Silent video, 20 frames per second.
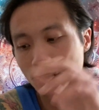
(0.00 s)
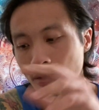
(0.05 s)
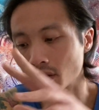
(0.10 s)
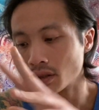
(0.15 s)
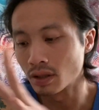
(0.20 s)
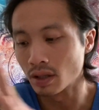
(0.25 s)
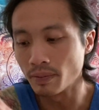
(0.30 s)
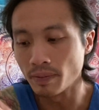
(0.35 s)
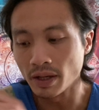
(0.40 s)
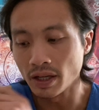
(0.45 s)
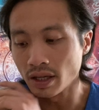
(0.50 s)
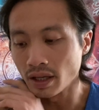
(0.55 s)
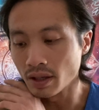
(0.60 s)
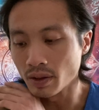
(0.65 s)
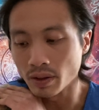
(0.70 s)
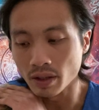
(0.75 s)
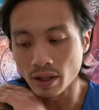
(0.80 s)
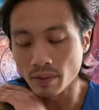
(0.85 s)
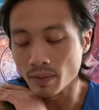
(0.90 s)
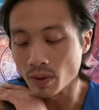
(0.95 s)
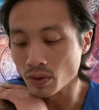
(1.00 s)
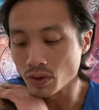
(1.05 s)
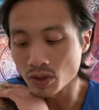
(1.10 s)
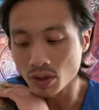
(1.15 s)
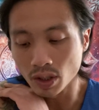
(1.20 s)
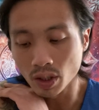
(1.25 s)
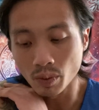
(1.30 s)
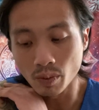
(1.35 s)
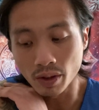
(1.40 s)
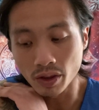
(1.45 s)
could be
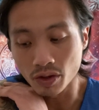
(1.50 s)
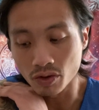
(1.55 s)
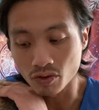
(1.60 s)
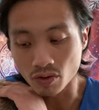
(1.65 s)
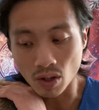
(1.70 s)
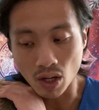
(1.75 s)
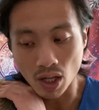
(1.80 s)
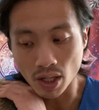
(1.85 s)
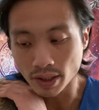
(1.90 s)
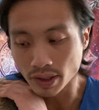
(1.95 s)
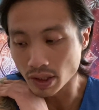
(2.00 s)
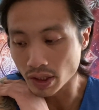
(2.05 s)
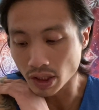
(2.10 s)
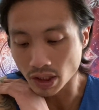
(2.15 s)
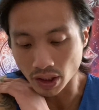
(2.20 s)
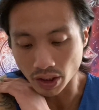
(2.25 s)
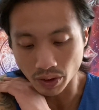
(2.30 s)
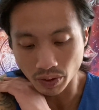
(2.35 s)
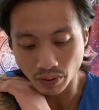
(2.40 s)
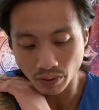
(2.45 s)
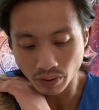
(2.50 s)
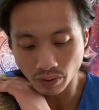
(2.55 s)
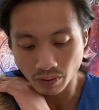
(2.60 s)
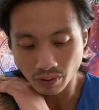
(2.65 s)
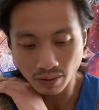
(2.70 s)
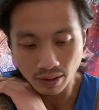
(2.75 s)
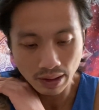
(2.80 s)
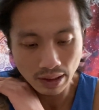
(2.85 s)
emotionally withdrawn to you.